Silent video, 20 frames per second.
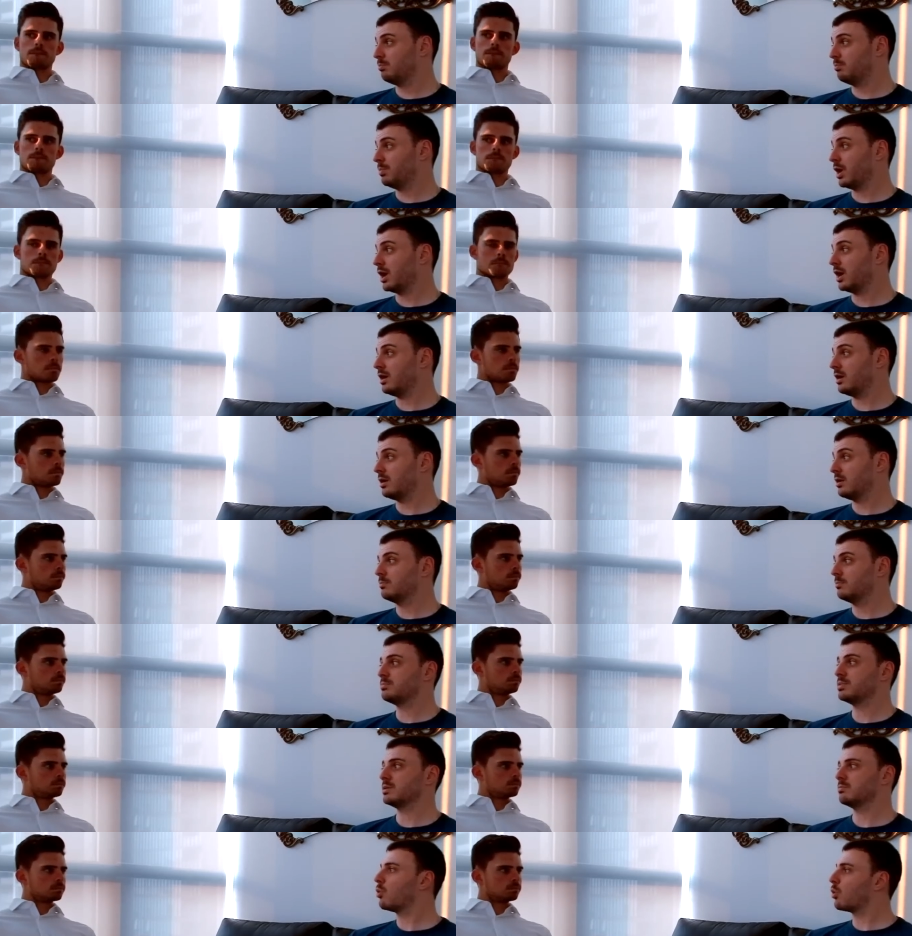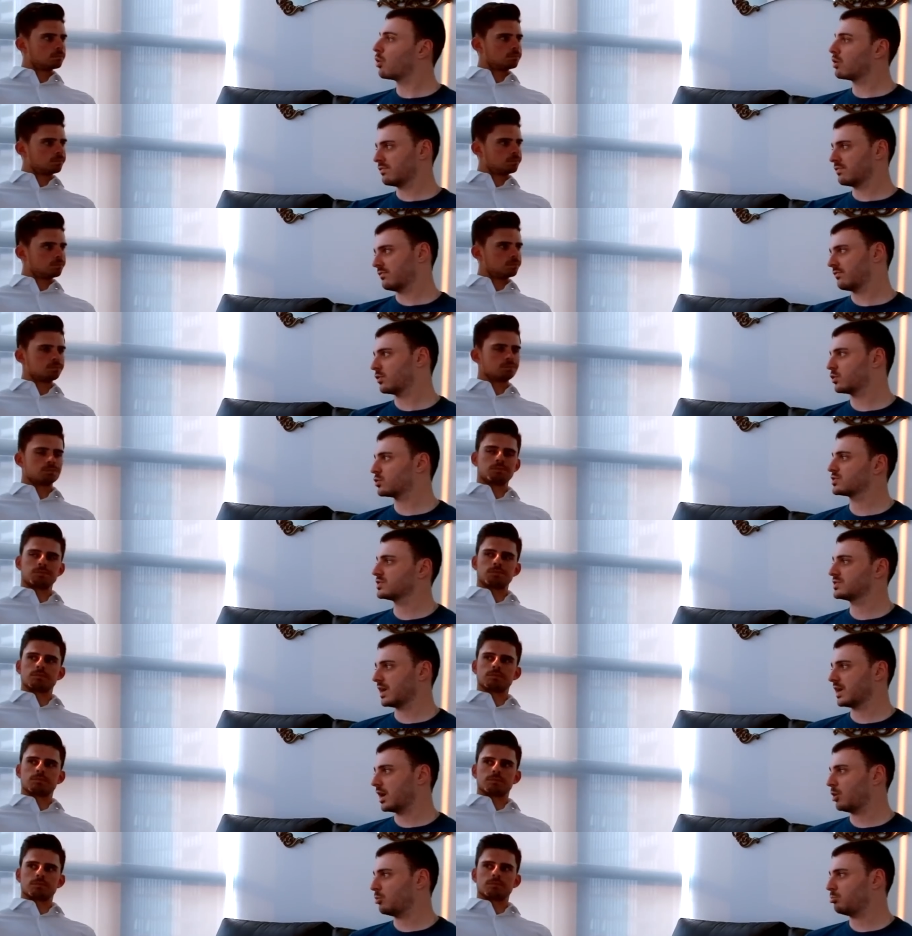Speaker 1: but be more of a
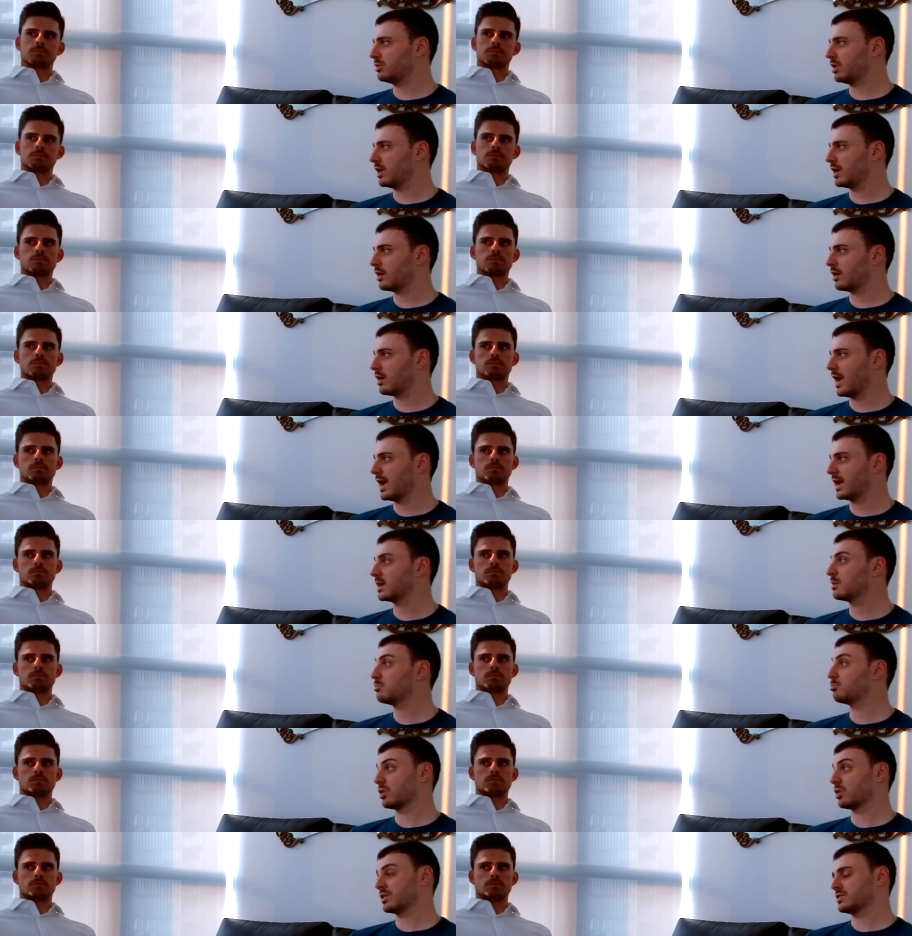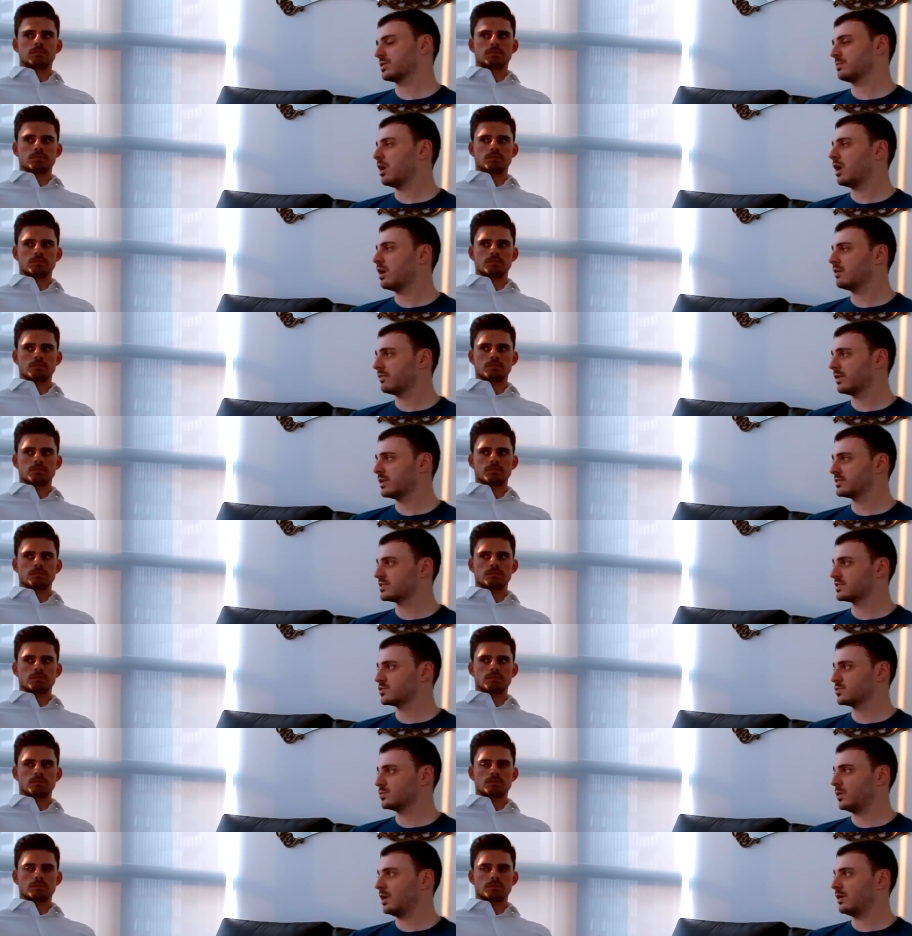versatile player and can bring some offense
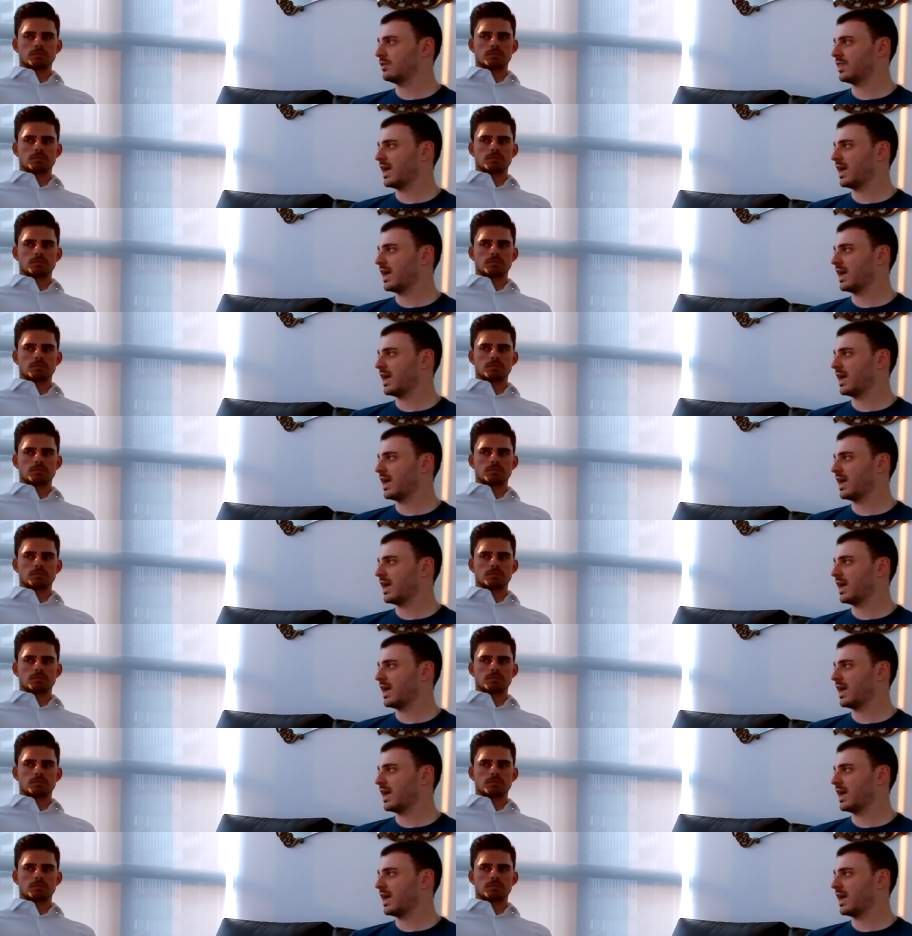as well.